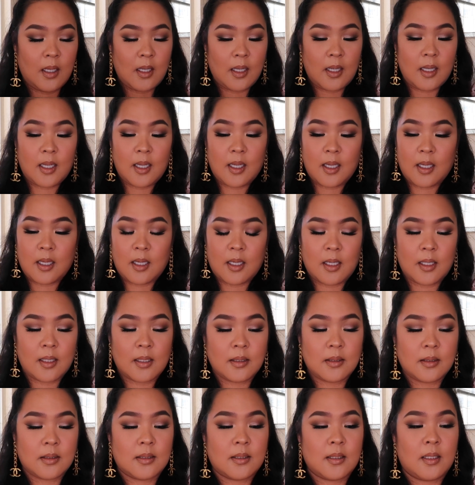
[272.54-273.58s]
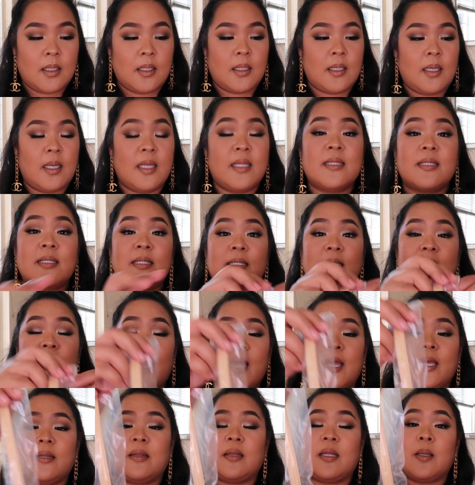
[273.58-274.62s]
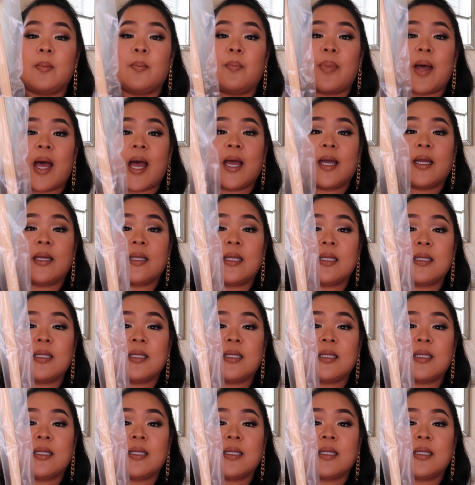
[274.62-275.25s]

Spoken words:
And inside the bag